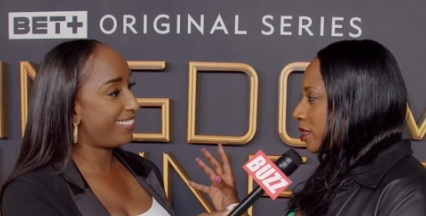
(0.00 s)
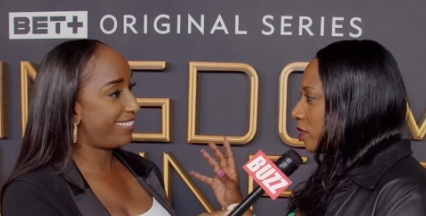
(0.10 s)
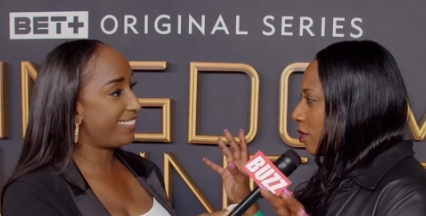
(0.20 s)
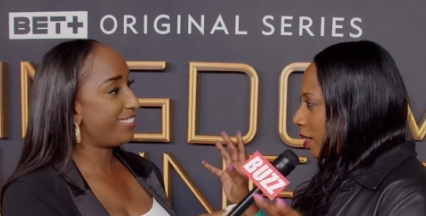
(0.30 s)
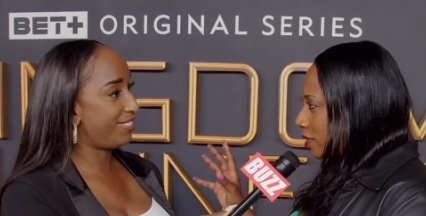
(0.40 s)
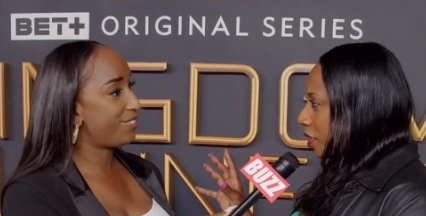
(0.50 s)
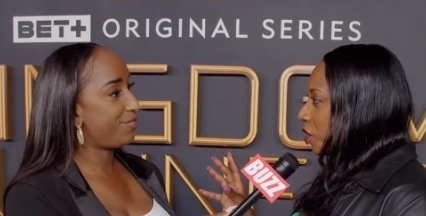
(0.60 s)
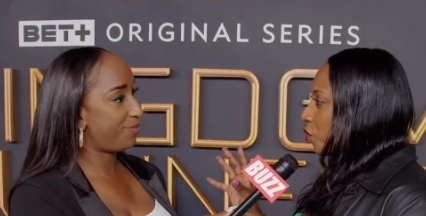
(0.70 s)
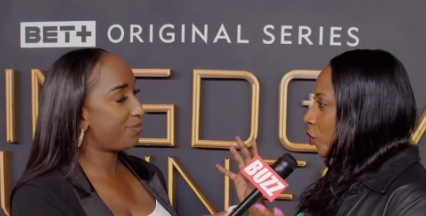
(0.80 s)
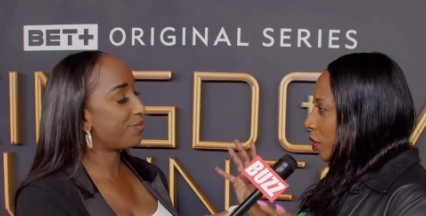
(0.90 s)
Speaker 1: to the Rock Steady
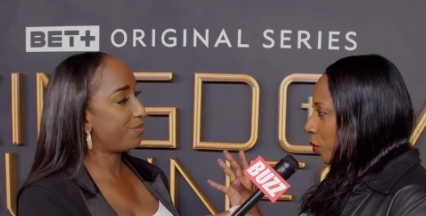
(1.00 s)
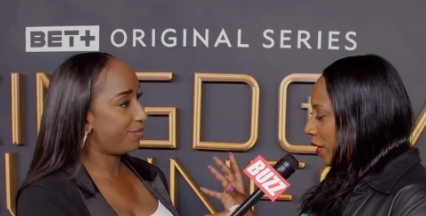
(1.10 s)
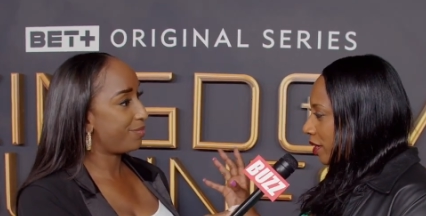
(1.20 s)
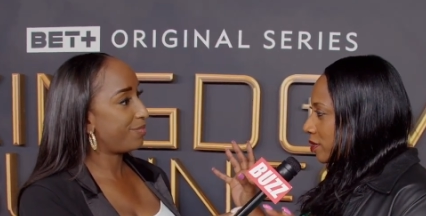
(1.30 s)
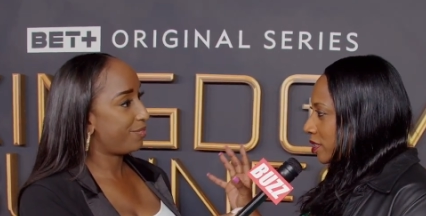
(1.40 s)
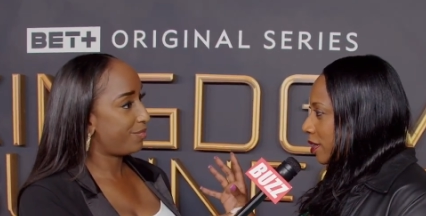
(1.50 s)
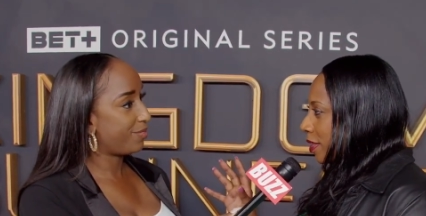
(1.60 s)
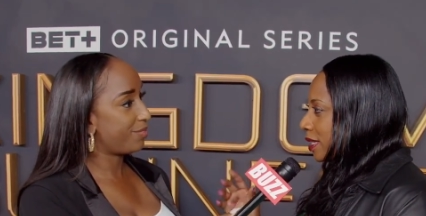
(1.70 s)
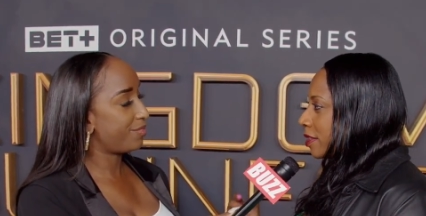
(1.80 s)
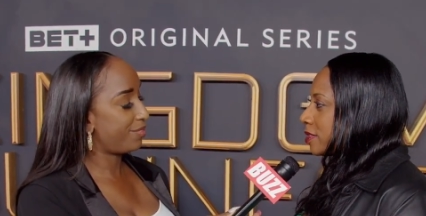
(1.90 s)
crew and the breakers and all
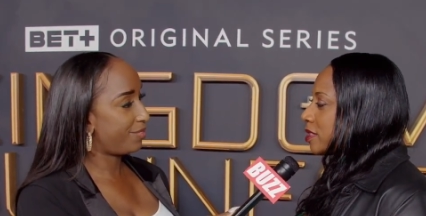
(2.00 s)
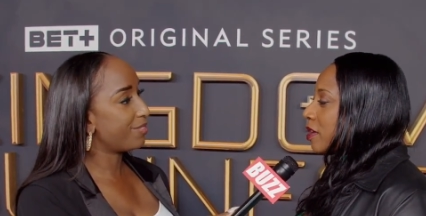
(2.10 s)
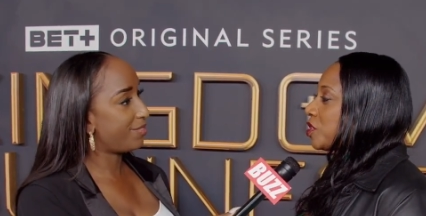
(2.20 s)
that other stuff.